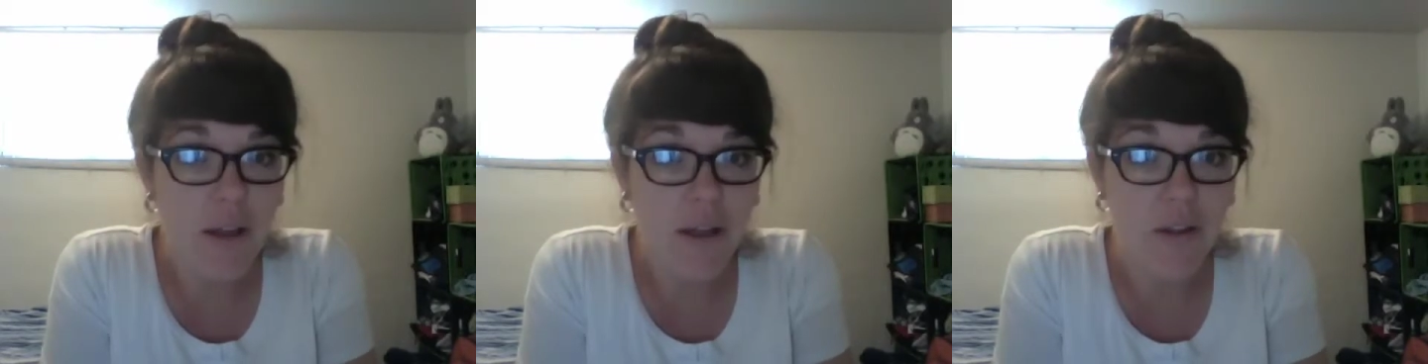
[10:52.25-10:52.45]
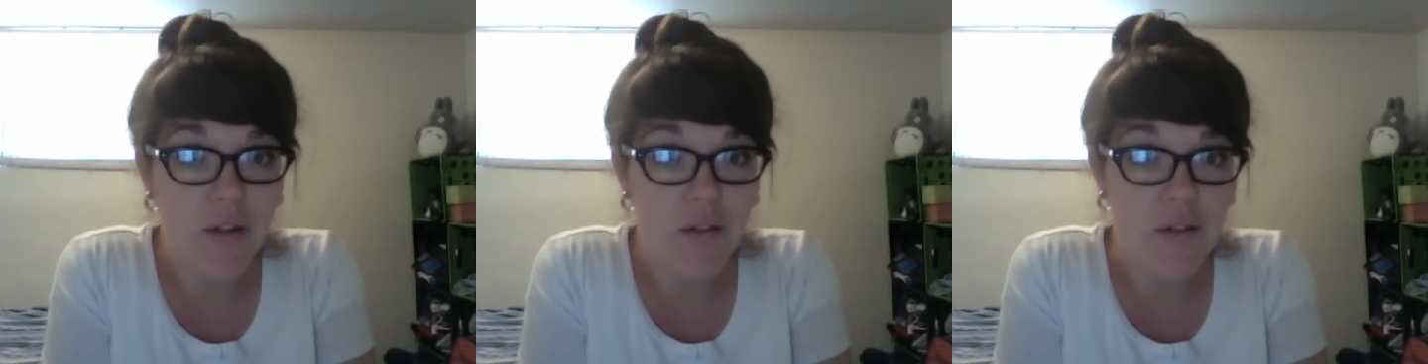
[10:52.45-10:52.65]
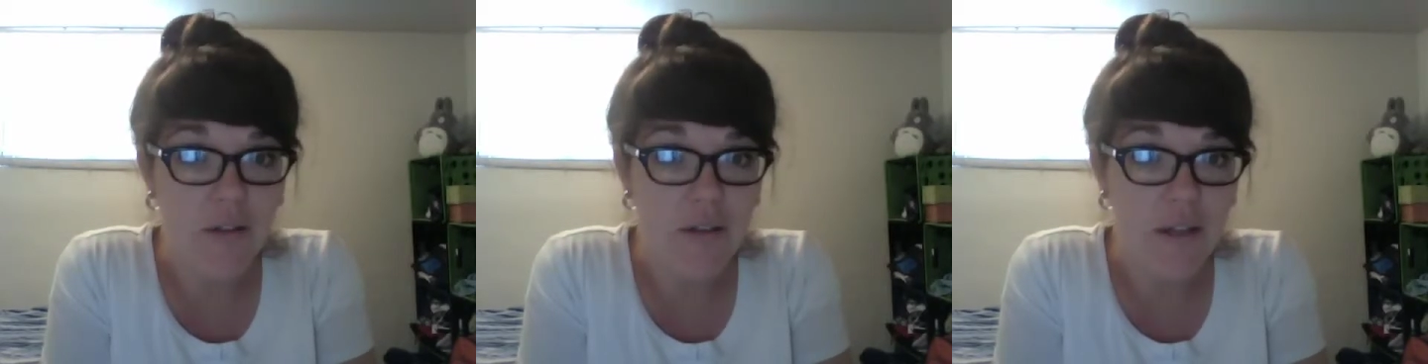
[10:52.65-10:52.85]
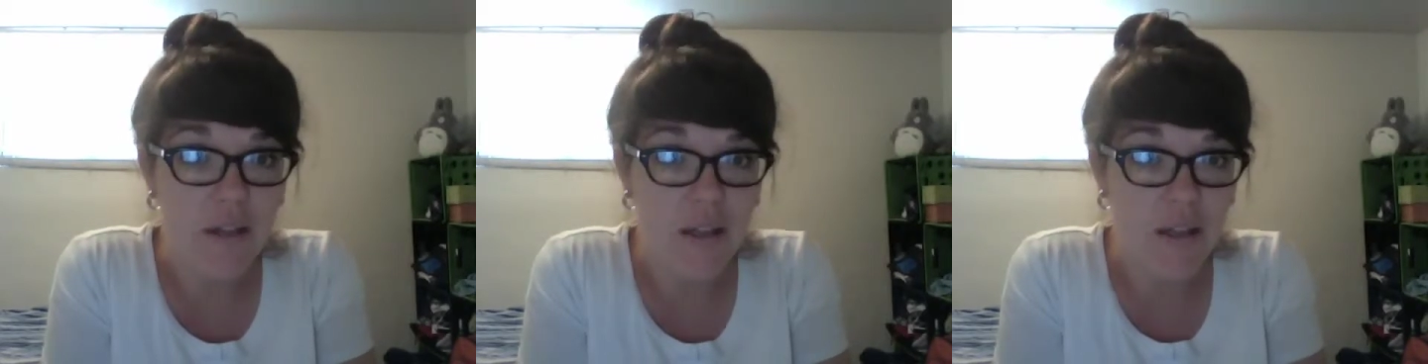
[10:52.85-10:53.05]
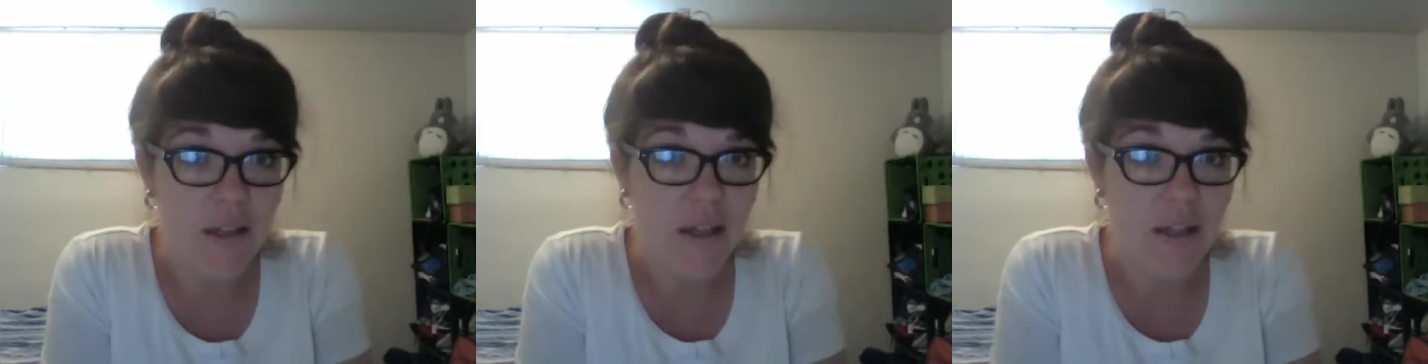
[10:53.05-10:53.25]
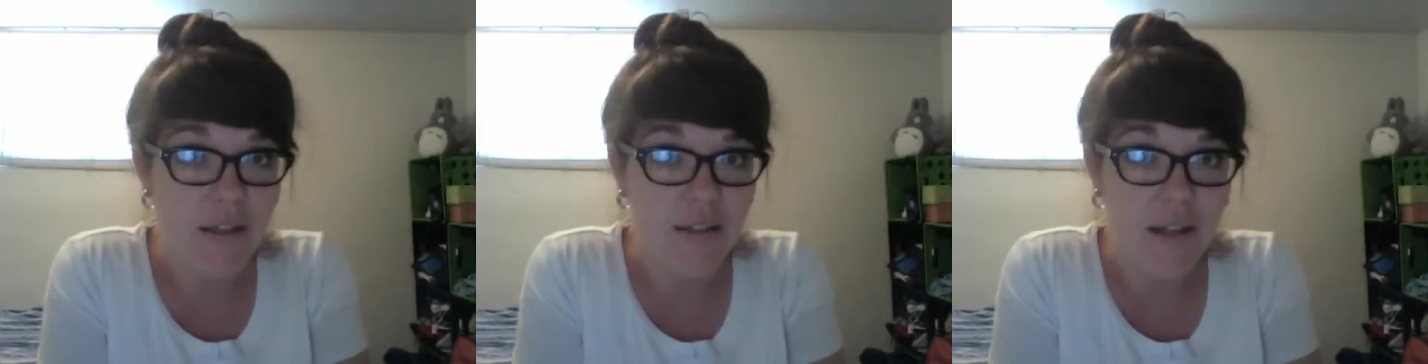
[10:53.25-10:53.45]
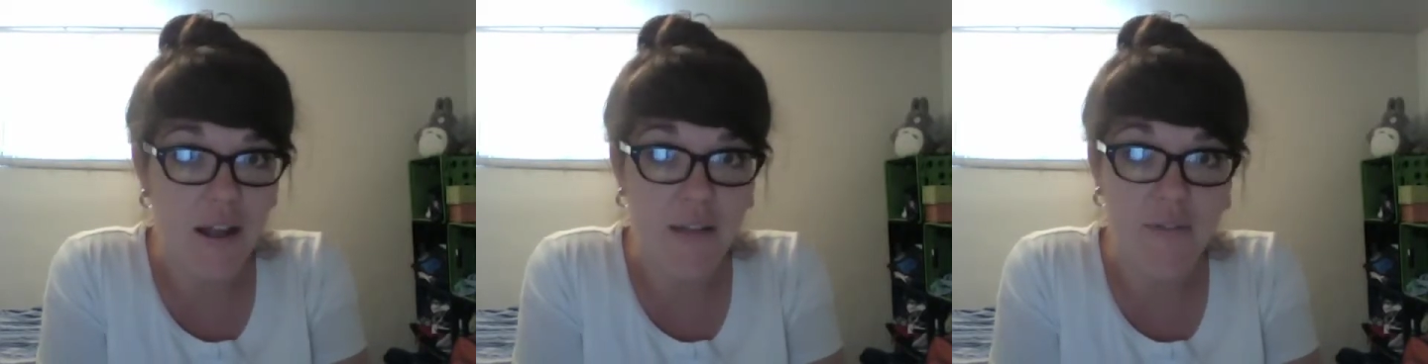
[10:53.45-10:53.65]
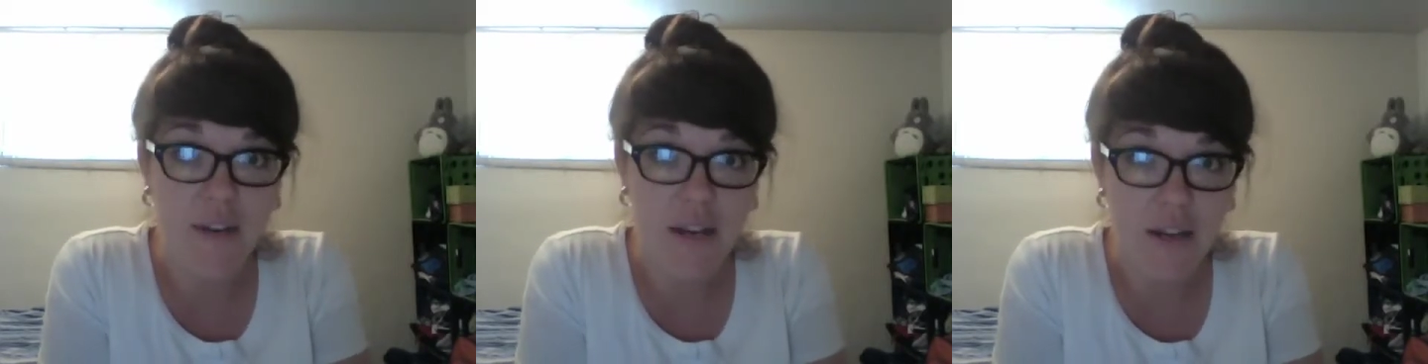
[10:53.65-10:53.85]
I learn the things that
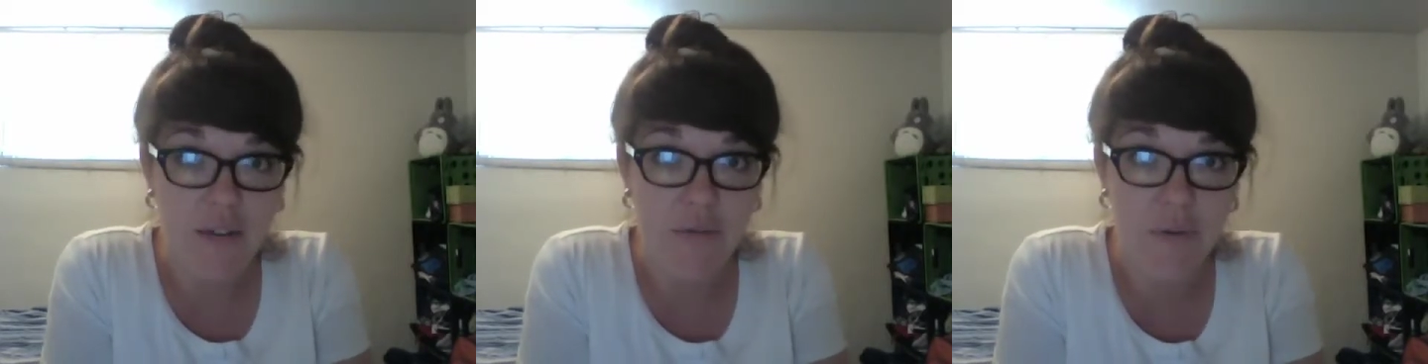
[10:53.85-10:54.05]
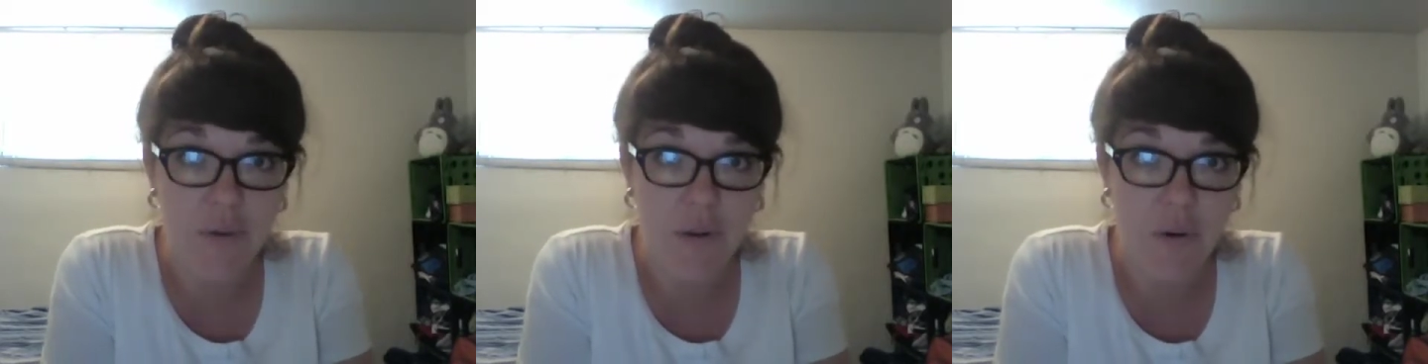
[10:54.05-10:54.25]
I've needed for